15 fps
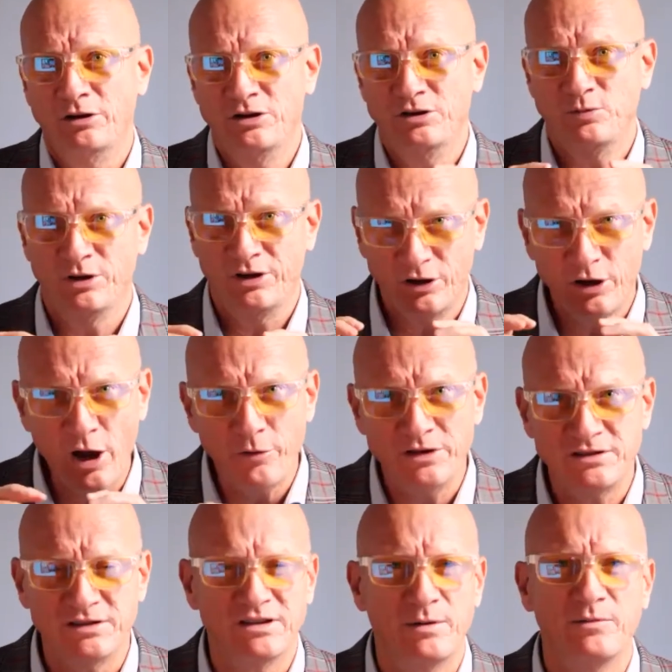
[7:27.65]
just want to go
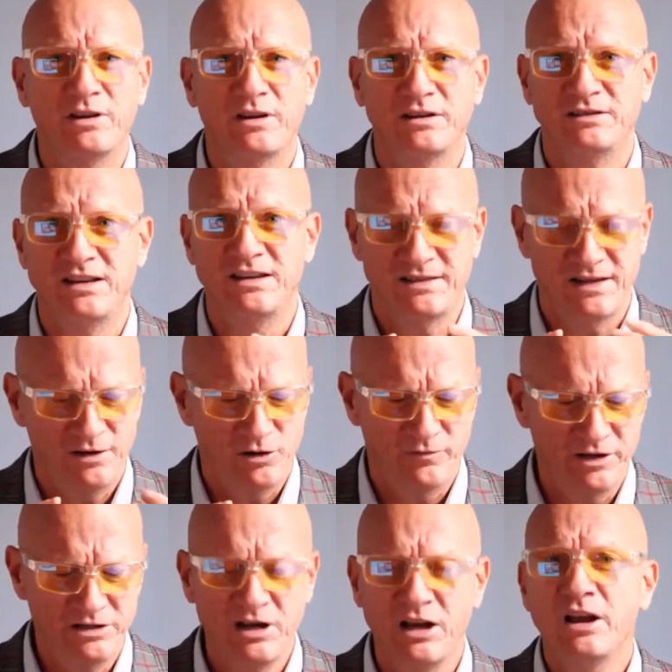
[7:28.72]
into some of the detail of
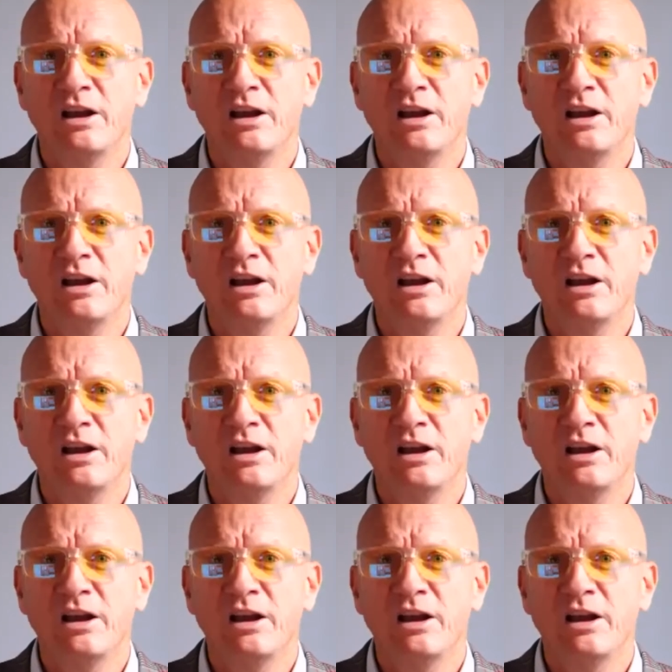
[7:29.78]
it.